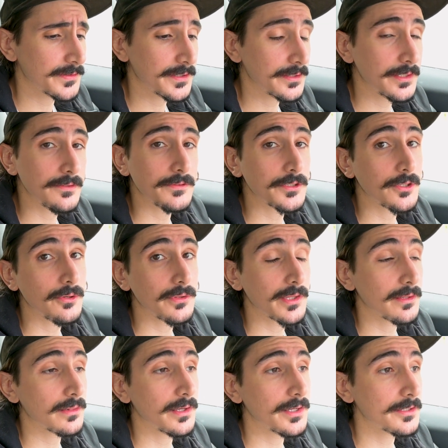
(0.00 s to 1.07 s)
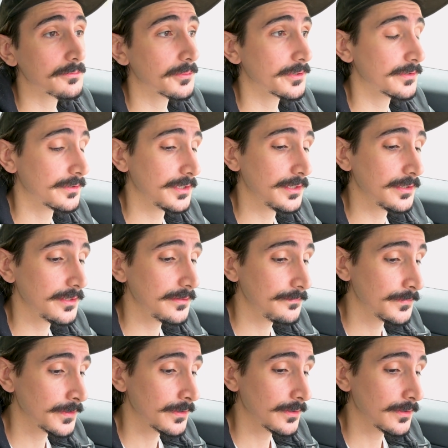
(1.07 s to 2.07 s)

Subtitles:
didn't even know they liked but needed,